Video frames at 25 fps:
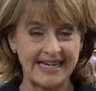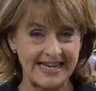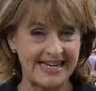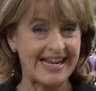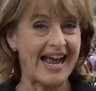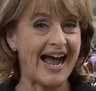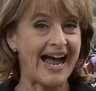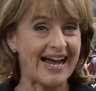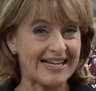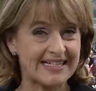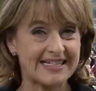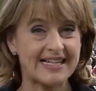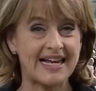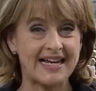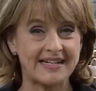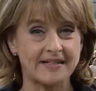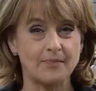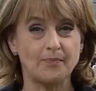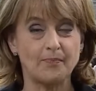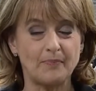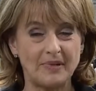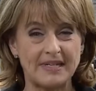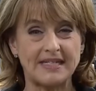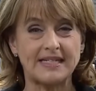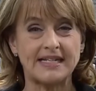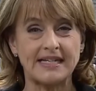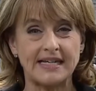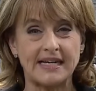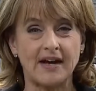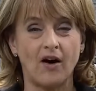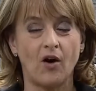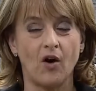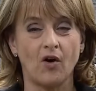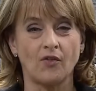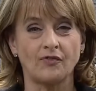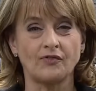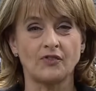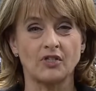He has had a busy
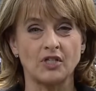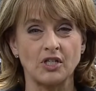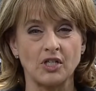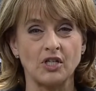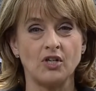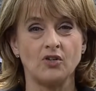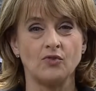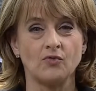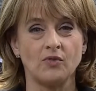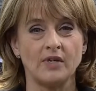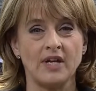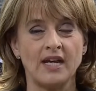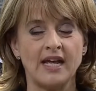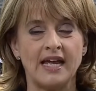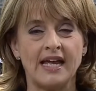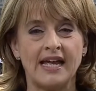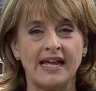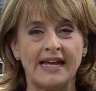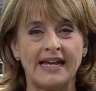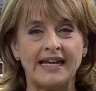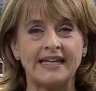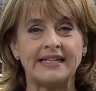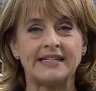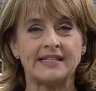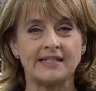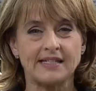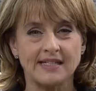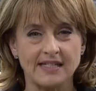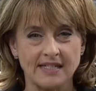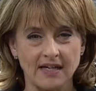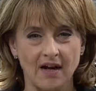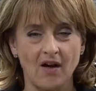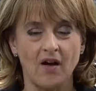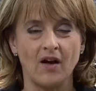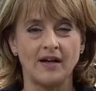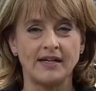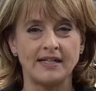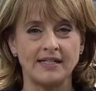afternoon
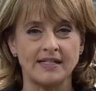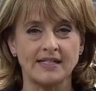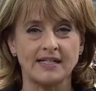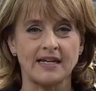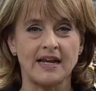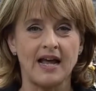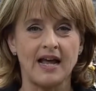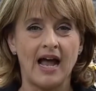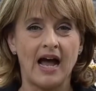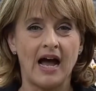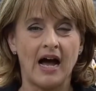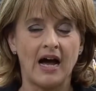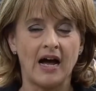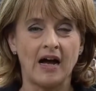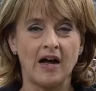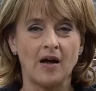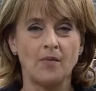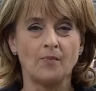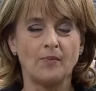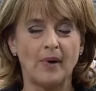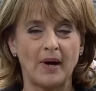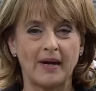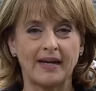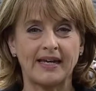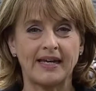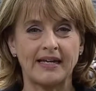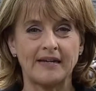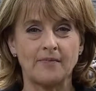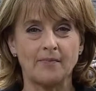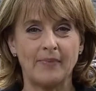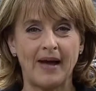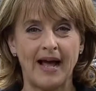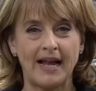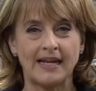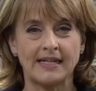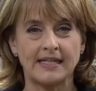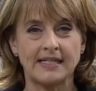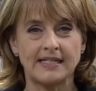inside uh, Buckingham
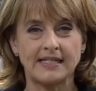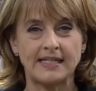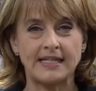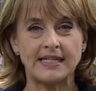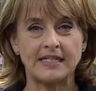Palace.